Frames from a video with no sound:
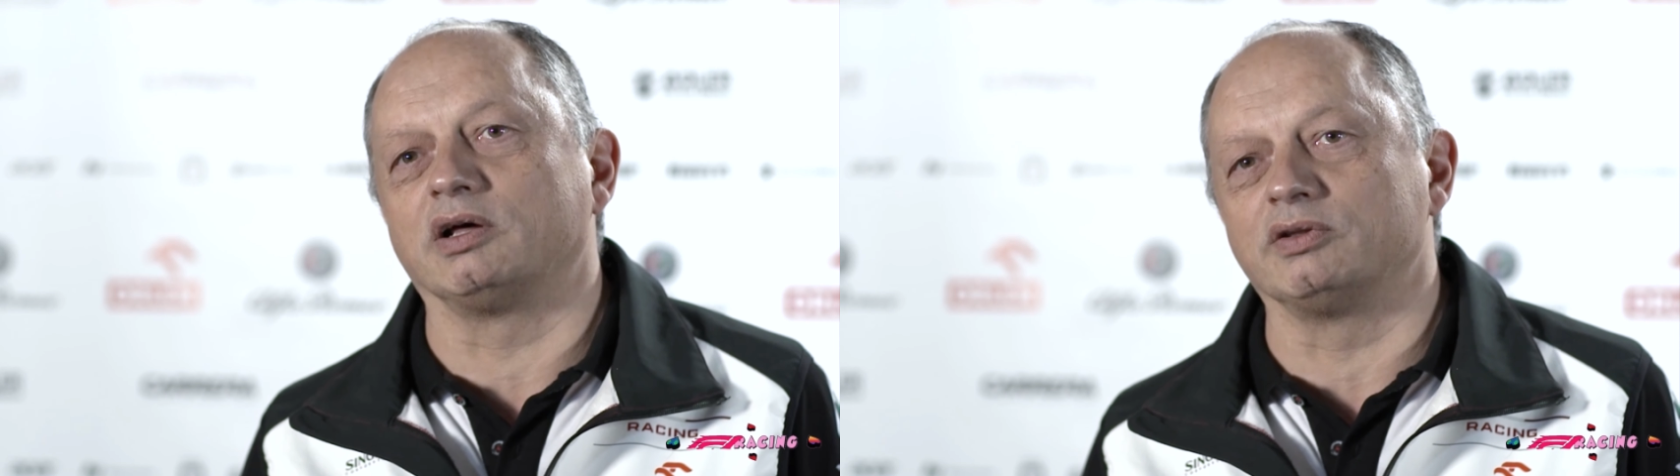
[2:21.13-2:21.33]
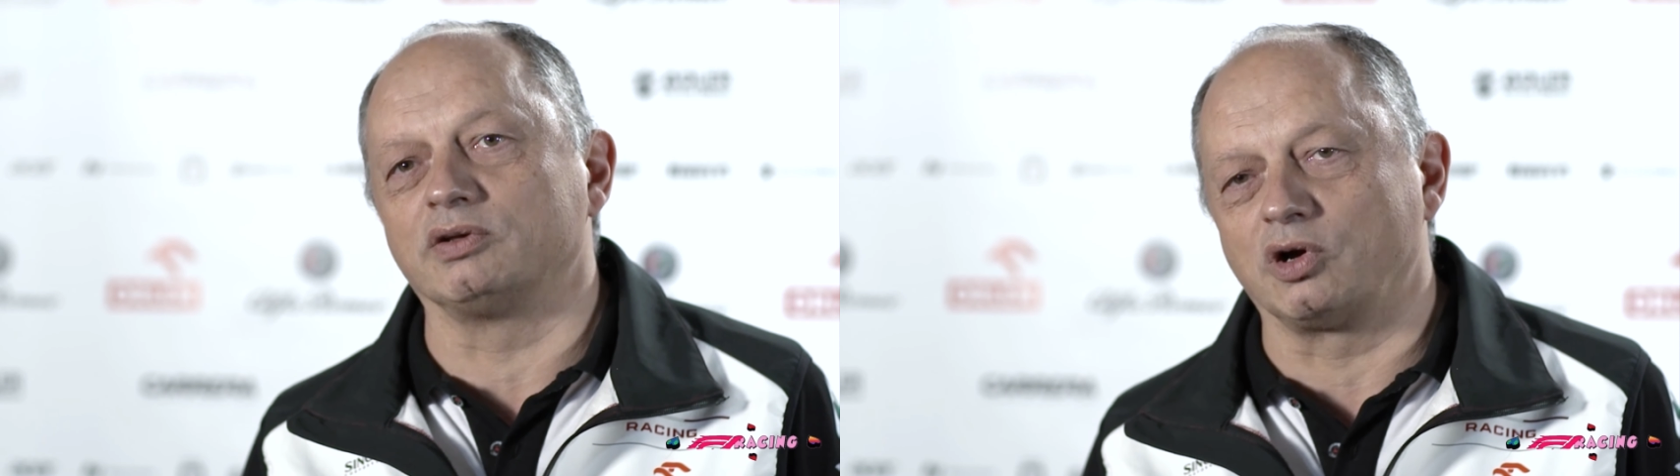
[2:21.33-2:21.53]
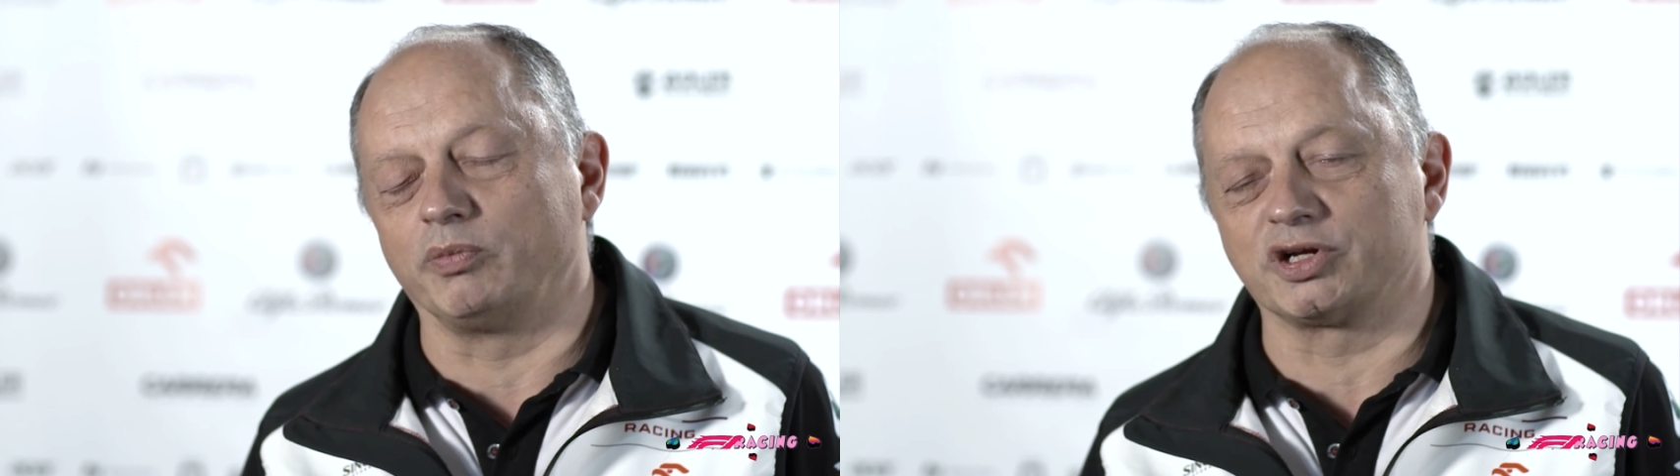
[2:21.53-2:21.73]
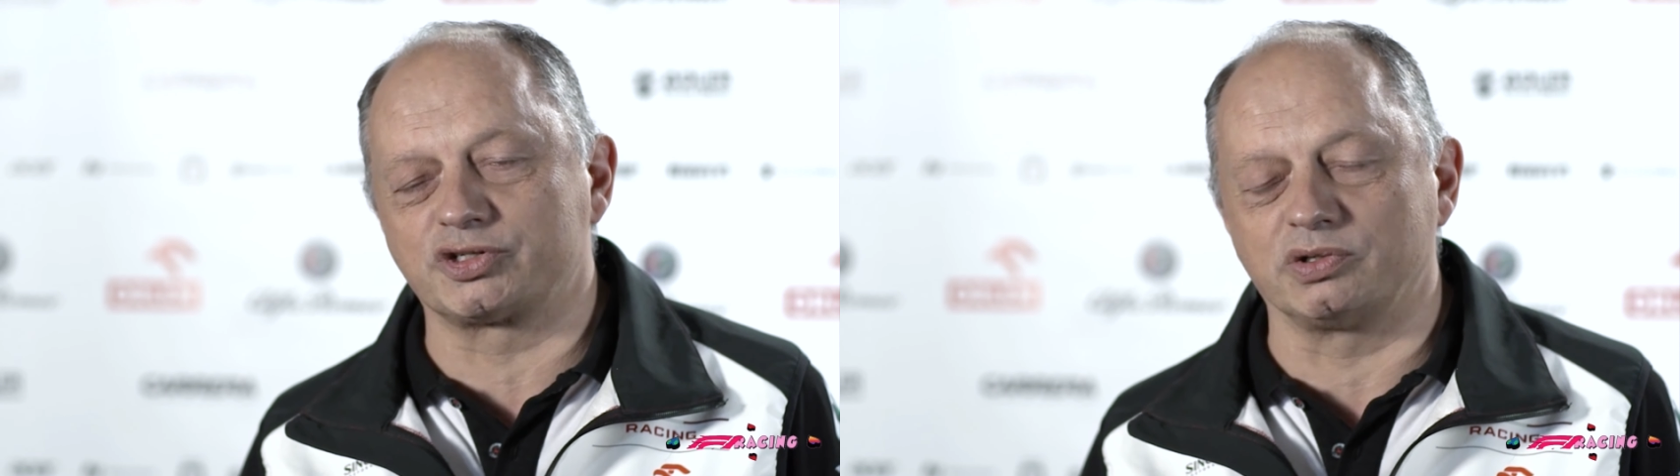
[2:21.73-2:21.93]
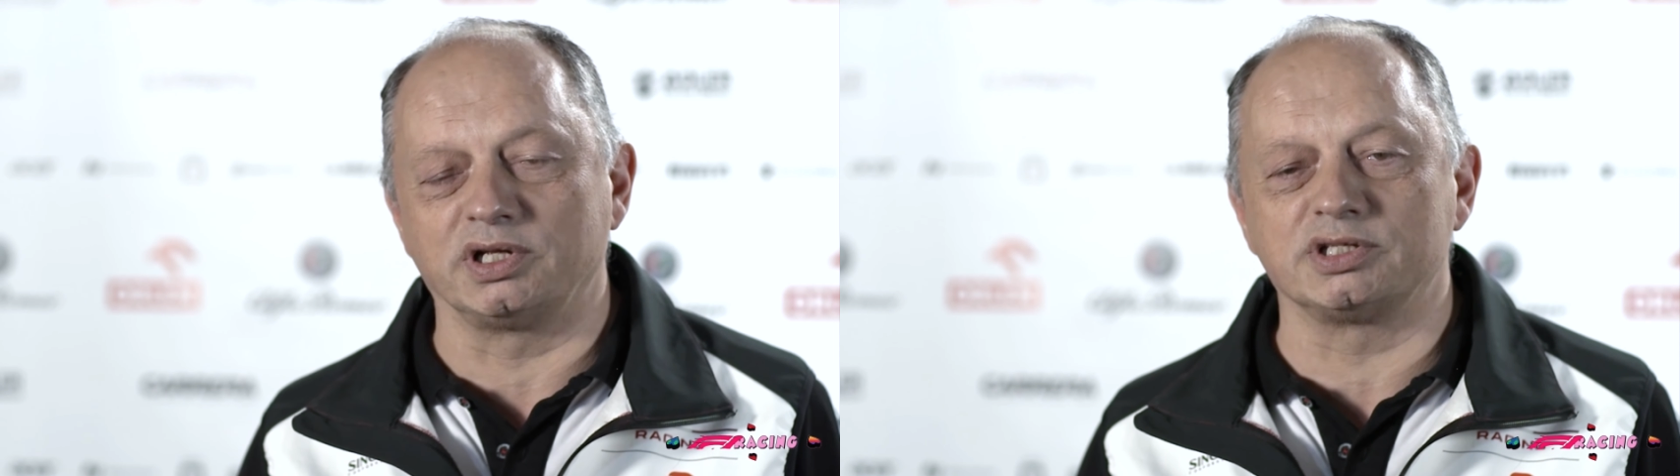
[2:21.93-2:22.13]
on the
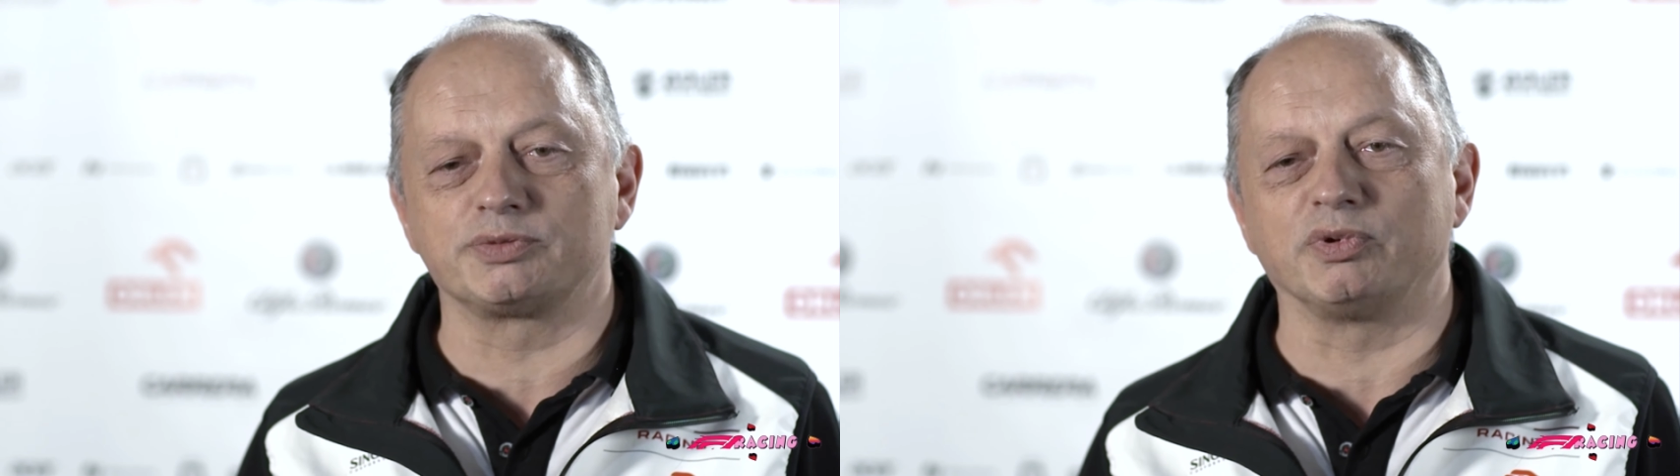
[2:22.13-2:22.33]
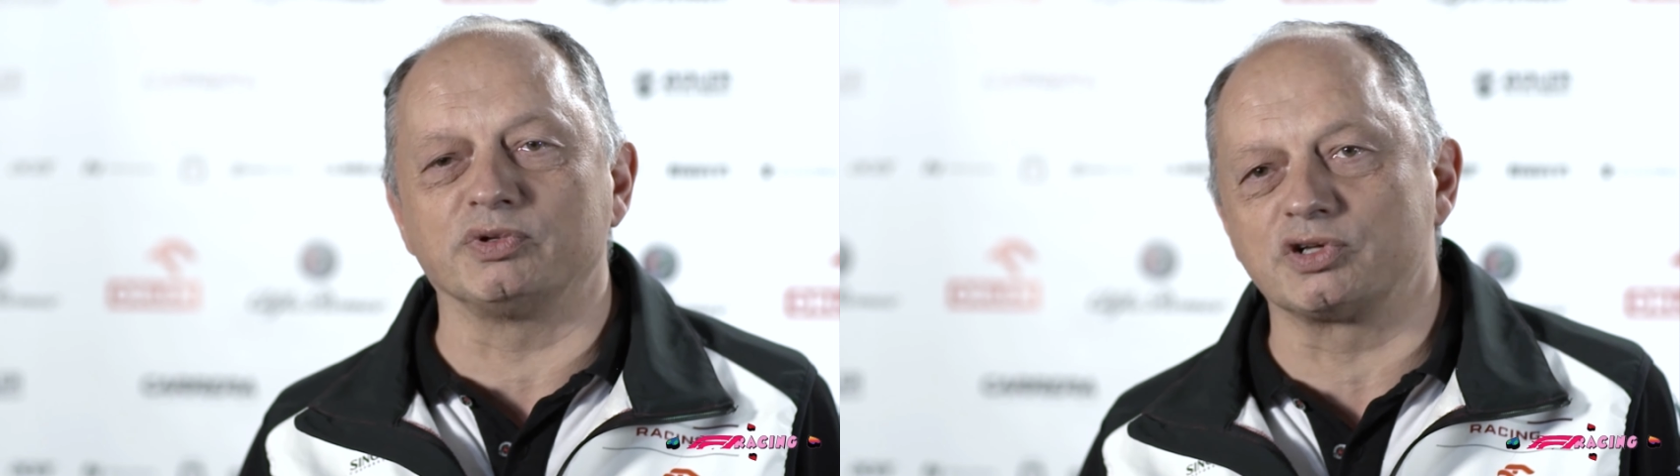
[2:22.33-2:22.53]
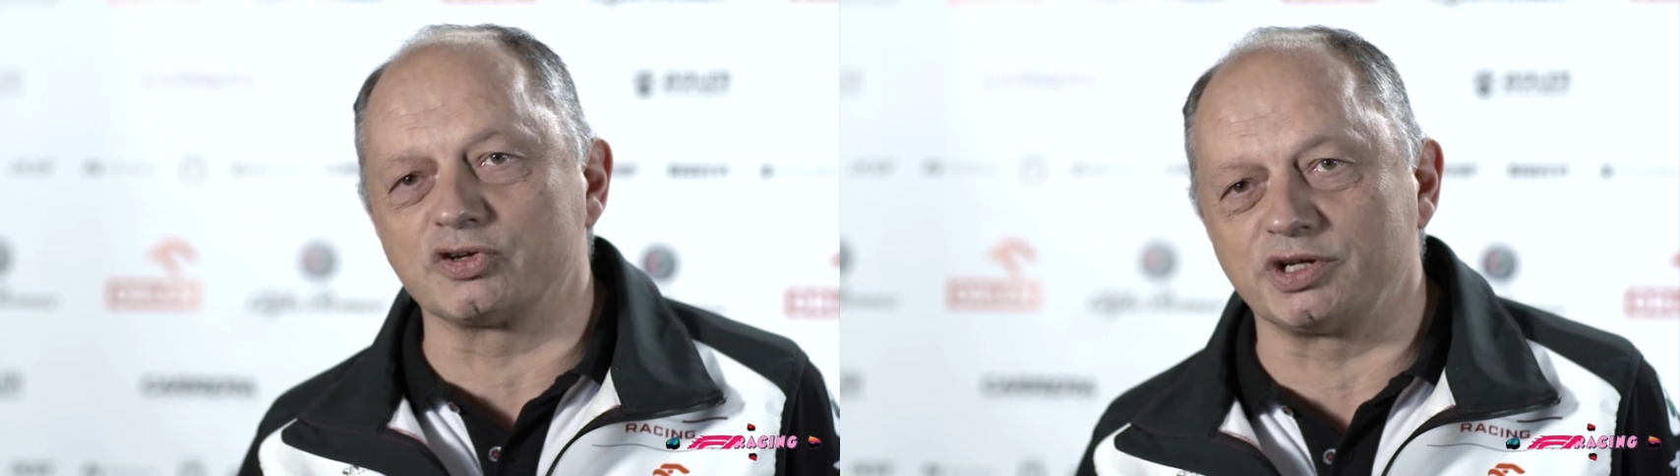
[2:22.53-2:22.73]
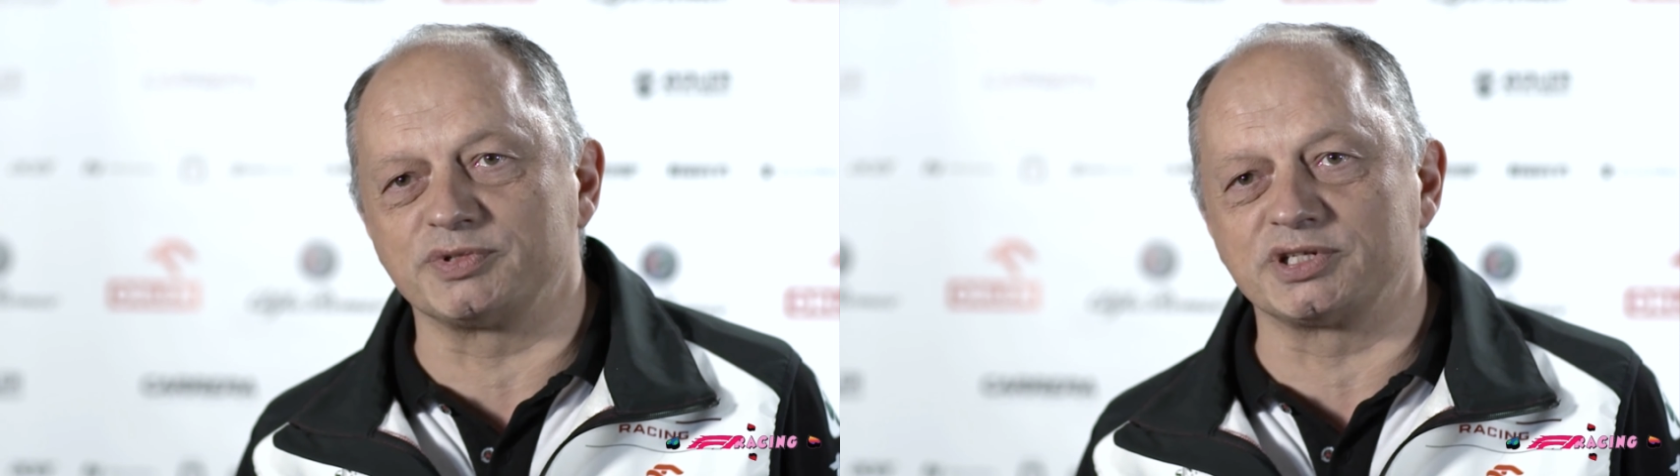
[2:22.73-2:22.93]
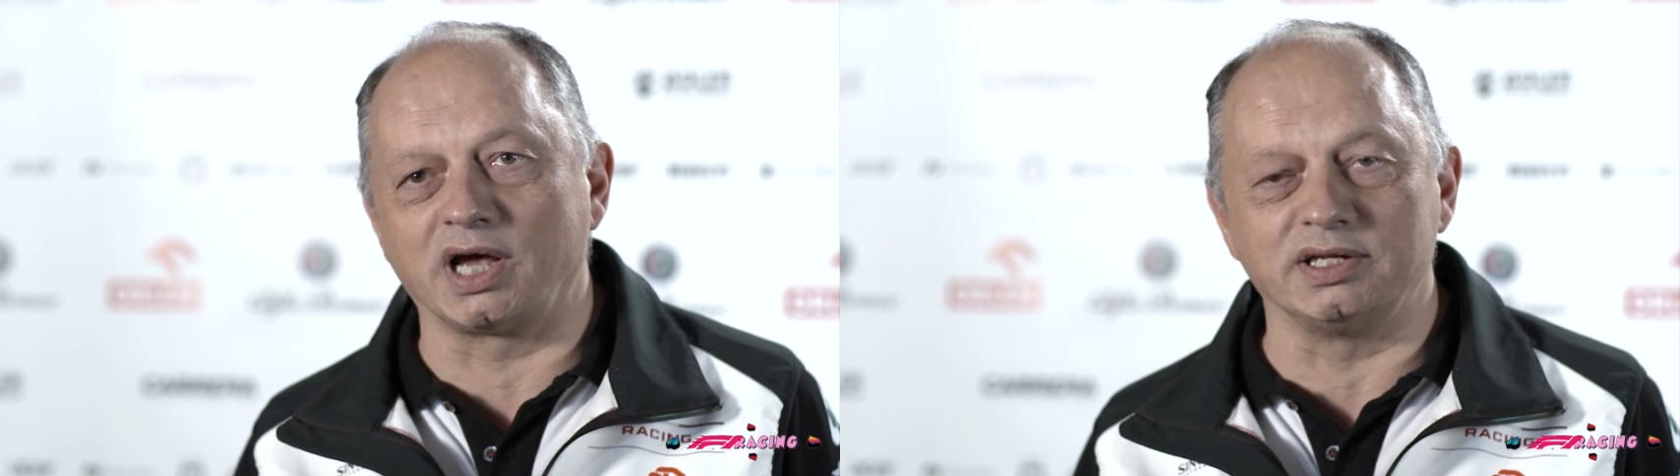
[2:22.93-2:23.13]
commercial and
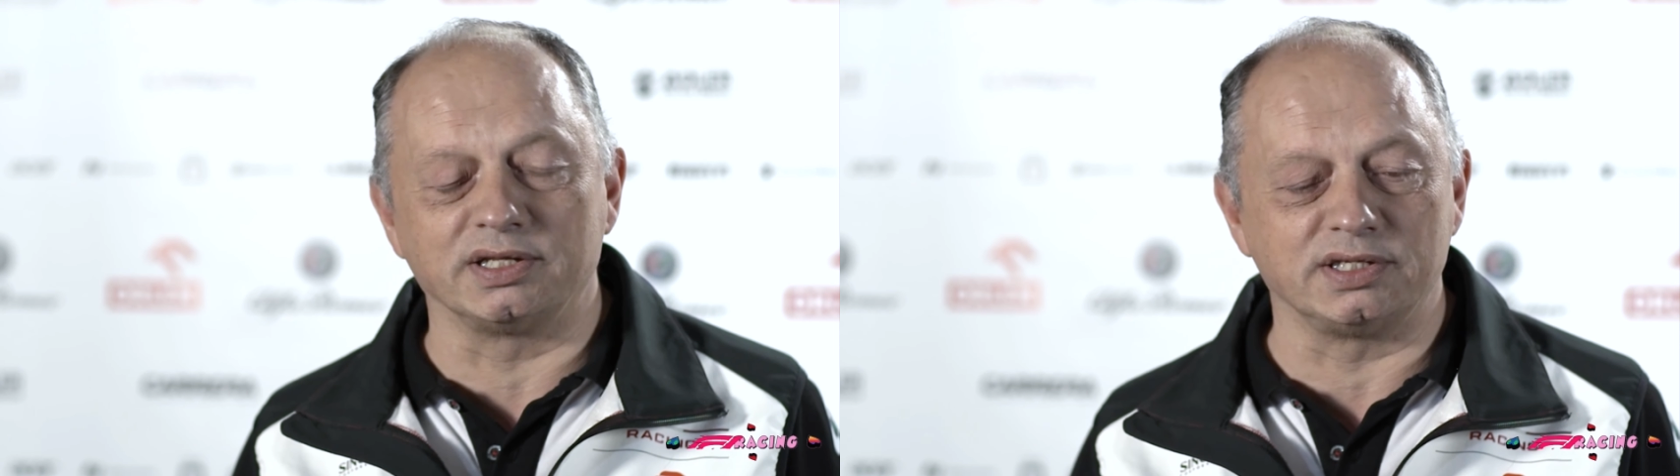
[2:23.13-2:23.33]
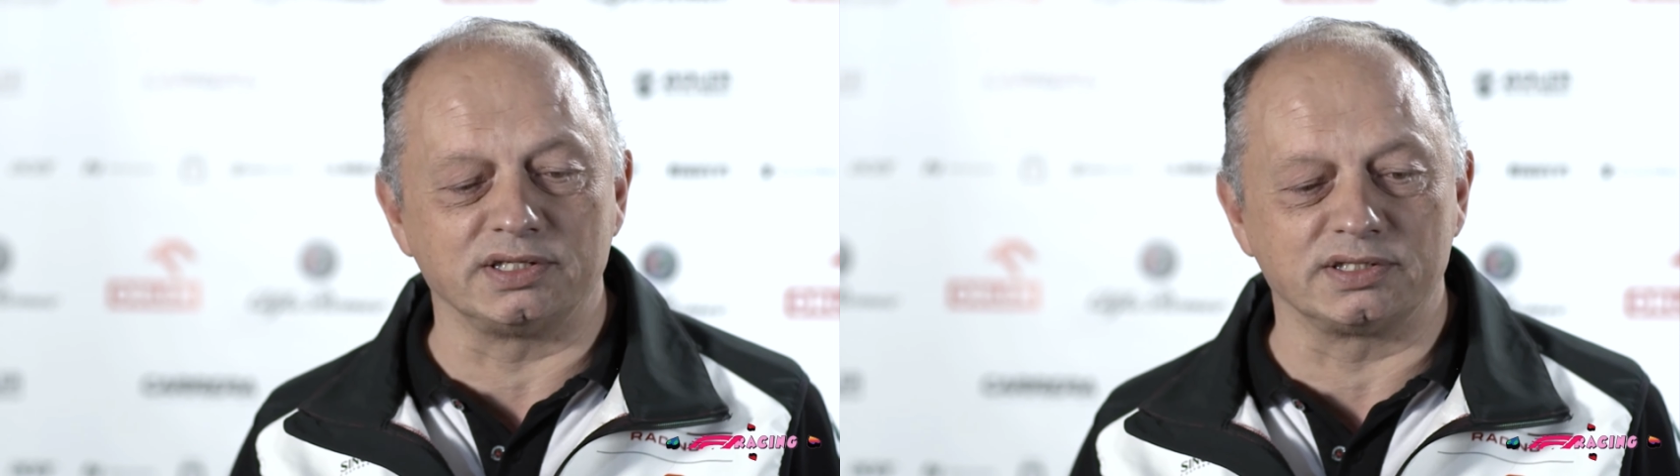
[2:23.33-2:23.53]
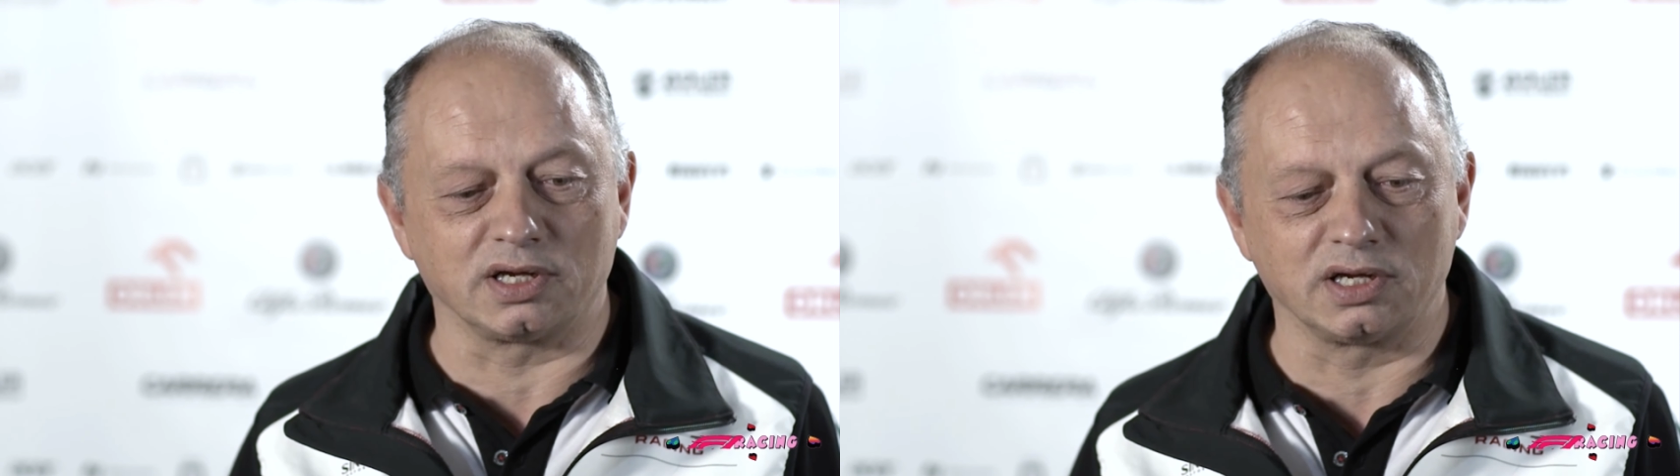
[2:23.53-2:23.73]
sponsorship side that it's a,